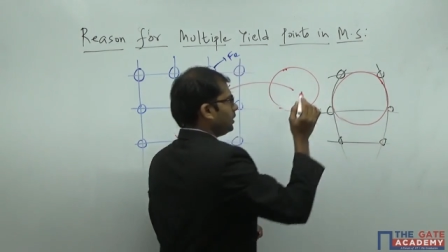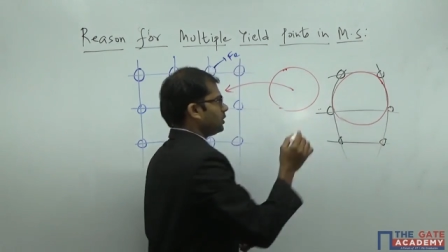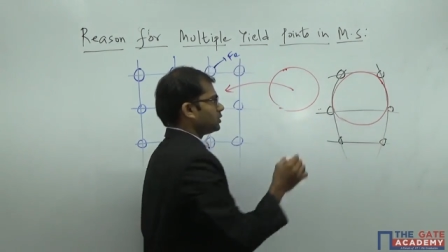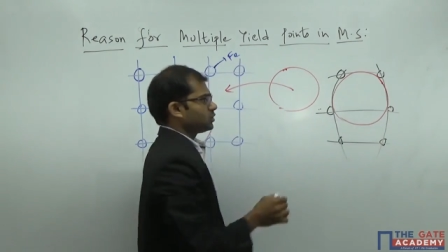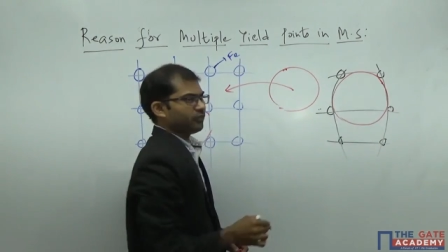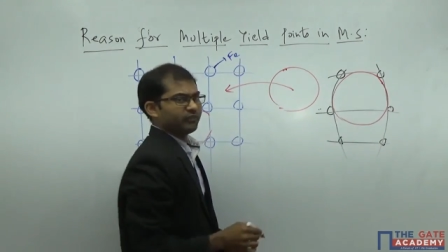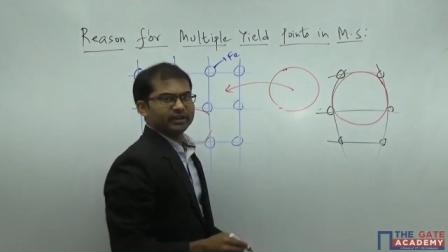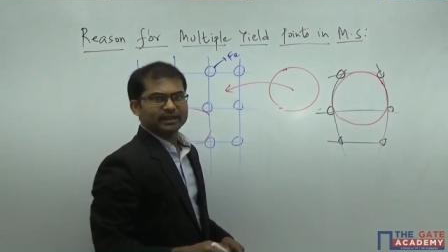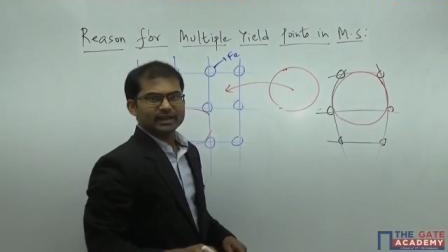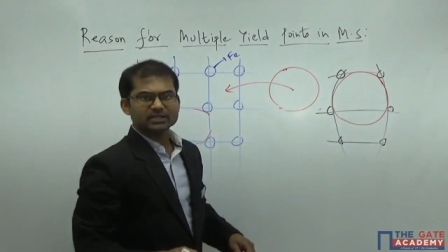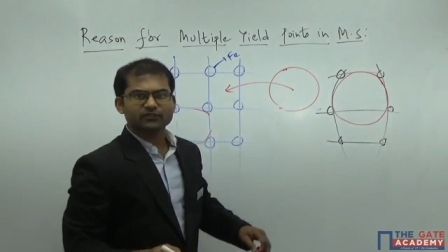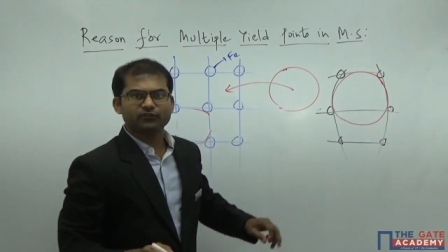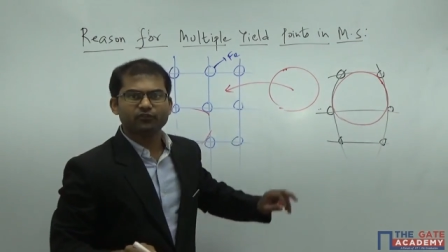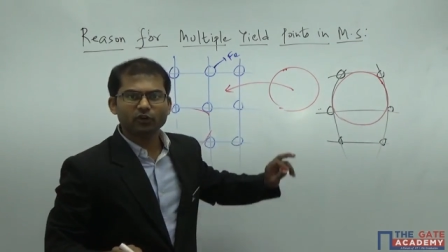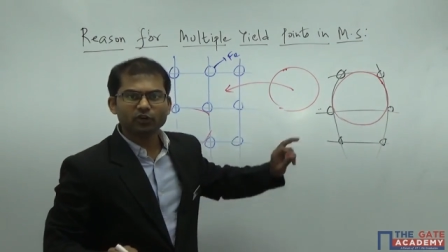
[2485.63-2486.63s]
So, when it
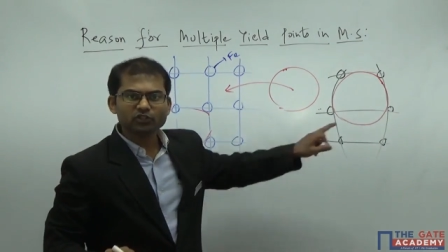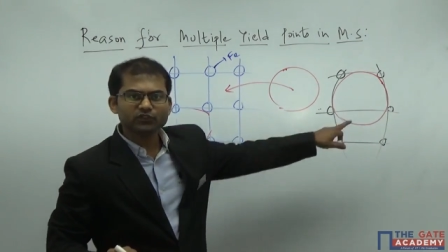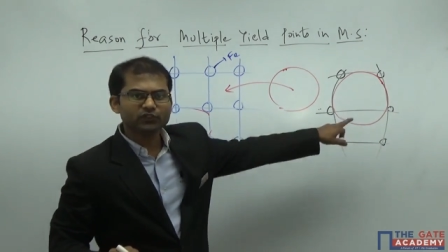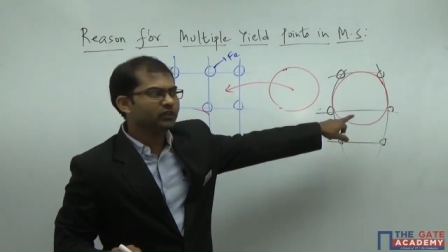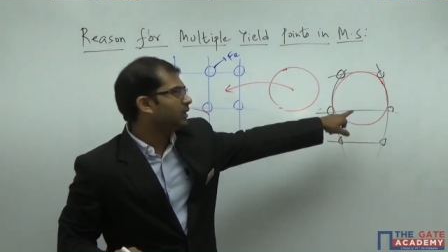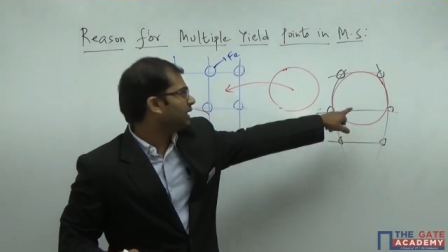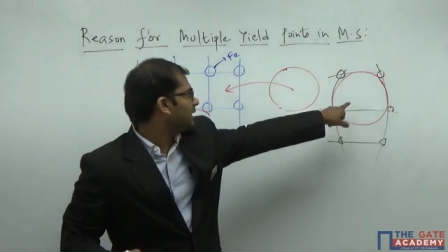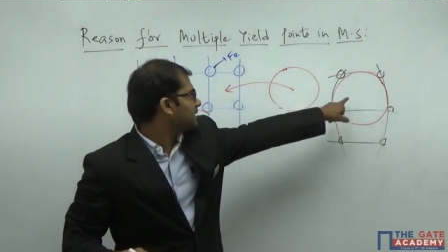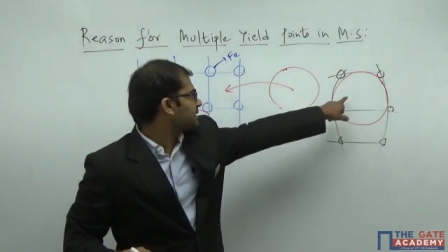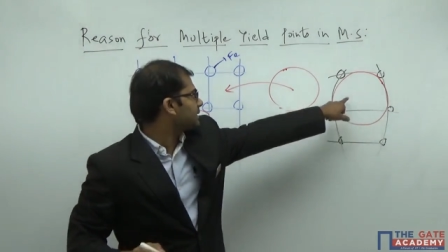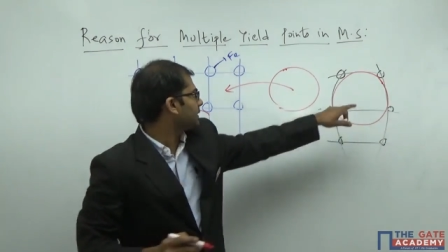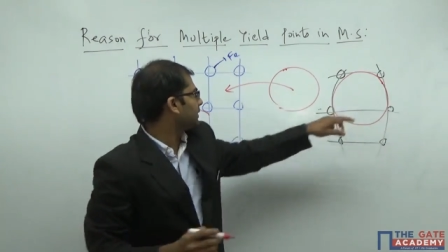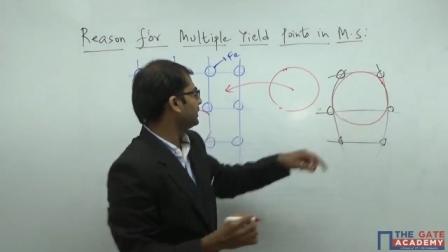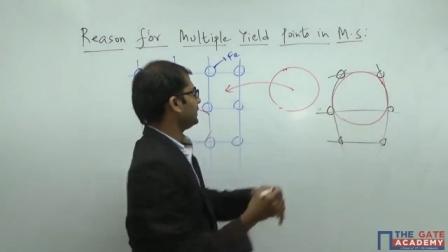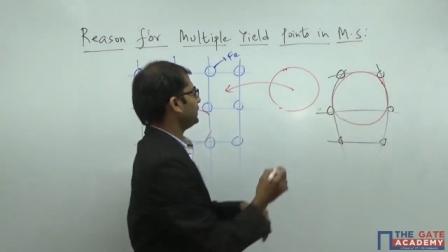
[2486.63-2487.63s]
has forcefully
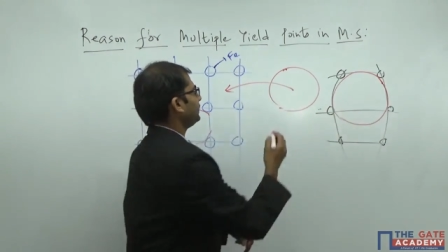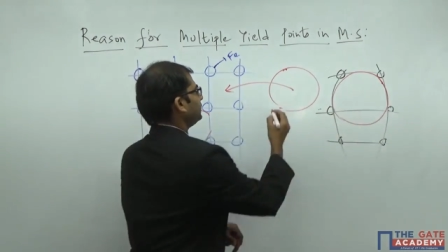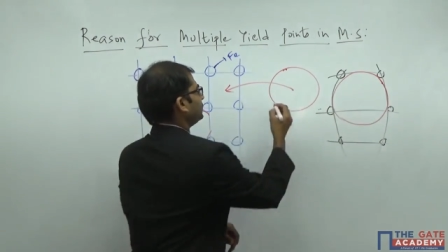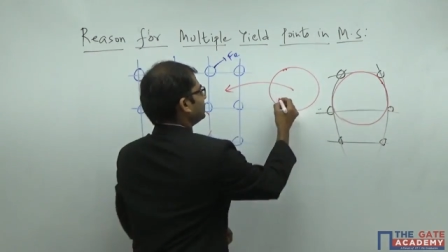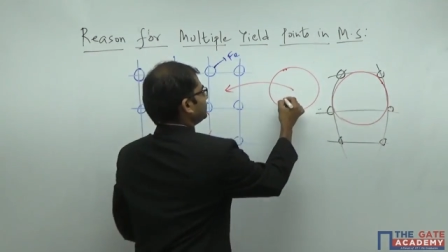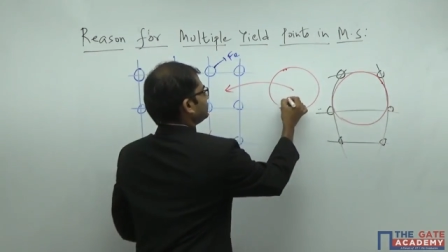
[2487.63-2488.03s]
inserted